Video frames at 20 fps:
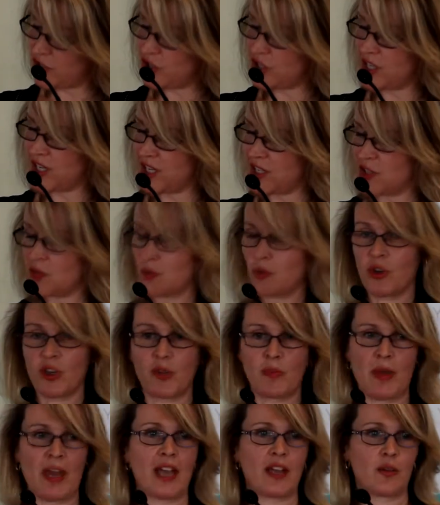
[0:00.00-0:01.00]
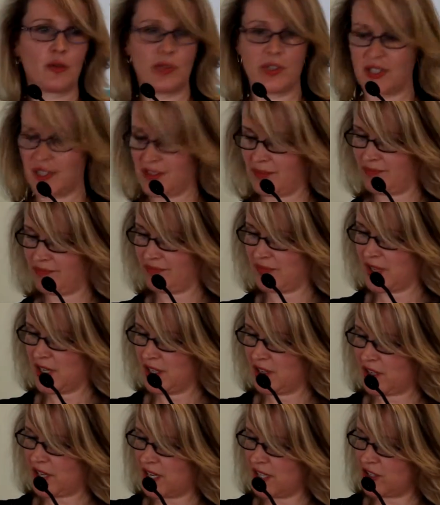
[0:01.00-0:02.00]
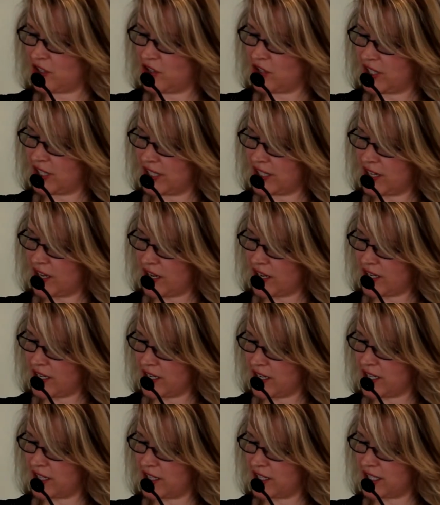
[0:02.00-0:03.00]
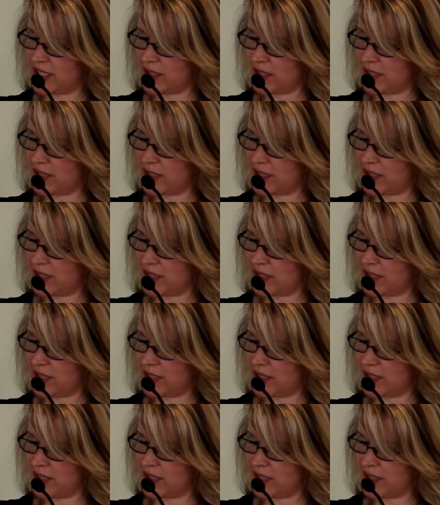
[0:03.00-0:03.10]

then you need to work backwards. Okay, so you're starting at